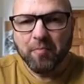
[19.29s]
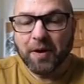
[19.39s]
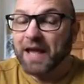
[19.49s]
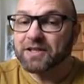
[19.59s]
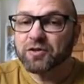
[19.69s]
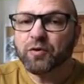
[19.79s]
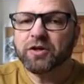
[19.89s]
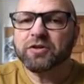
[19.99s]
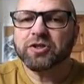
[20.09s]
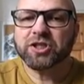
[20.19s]
but I just
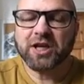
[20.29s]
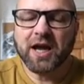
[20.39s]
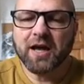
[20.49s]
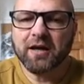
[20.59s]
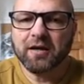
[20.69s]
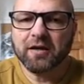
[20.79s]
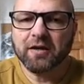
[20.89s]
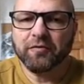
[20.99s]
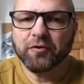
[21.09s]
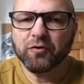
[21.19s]
wanted to share
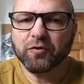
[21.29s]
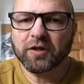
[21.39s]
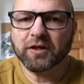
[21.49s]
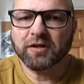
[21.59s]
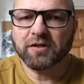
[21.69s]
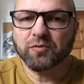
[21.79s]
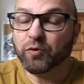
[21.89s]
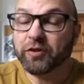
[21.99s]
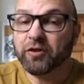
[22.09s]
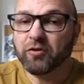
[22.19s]
a few things
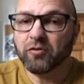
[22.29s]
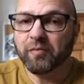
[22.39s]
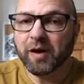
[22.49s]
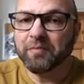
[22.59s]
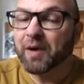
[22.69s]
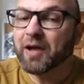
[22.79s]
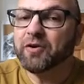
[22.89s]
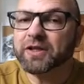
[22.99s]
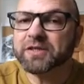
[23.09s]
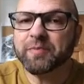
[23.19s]
with you about my
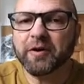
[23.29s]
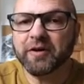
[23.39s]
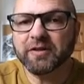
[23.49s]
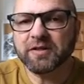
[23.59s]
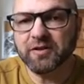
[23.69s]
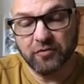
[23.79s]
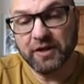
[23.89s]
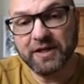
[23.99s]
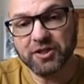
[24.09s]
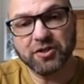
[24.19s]
own experience in
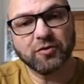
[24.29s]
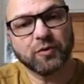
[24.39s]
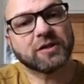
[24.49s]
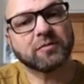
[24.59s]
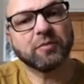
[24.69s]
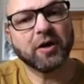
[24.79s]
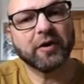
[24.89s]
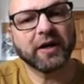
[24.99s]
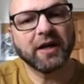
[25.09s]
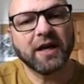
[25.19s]
relation to
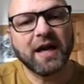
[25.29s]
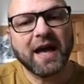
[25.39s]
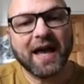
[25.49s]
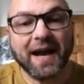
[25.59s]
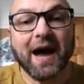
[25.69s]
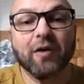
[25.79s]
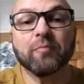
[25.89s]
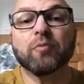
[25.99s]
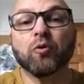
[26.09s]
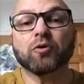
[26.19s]
whistleblowing and how
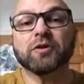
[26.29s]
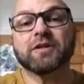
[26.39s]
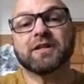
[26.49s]
important